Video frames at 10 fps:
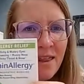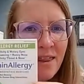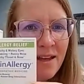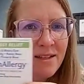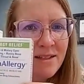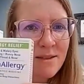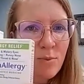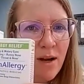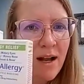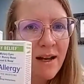this
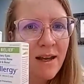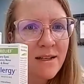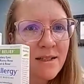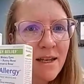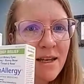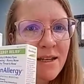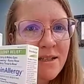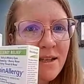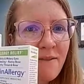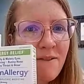product
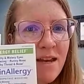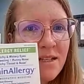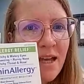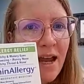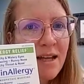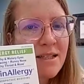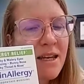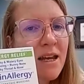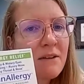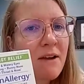is
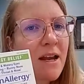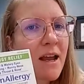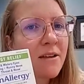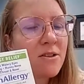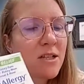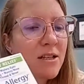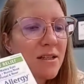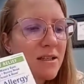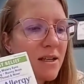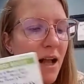fantastic. Right allergy, this
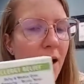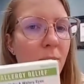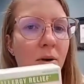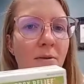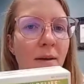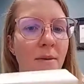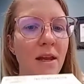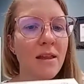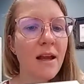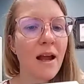is a combo
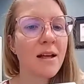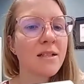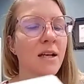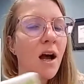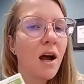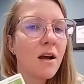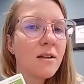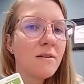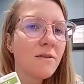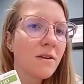remedy that has all
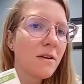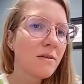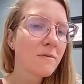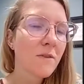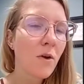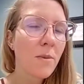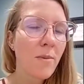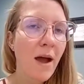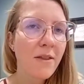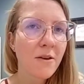of the
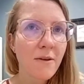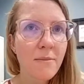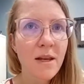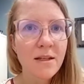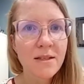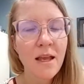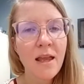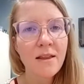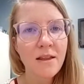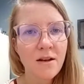homeopathic remedies
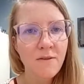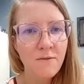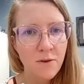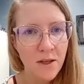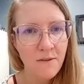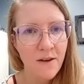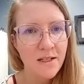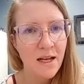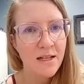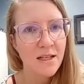that are really
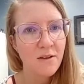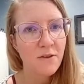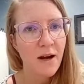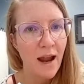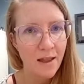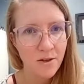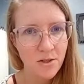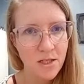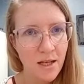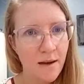fantastic for
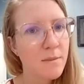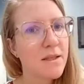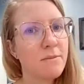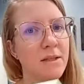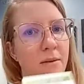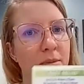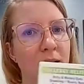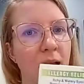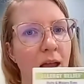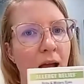allergy type symptoms.
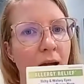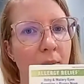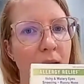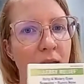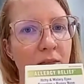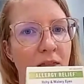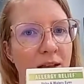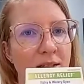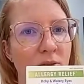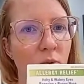
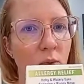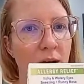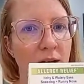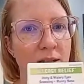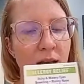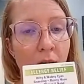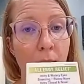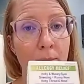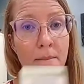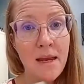This works
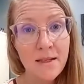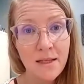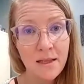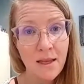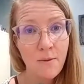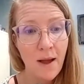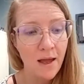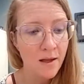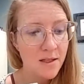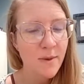amazingly
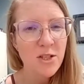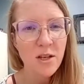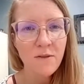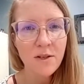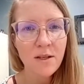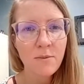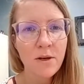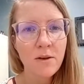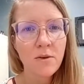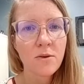well, especially if you're
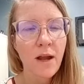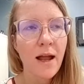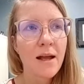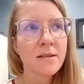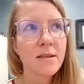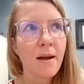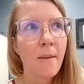someone who has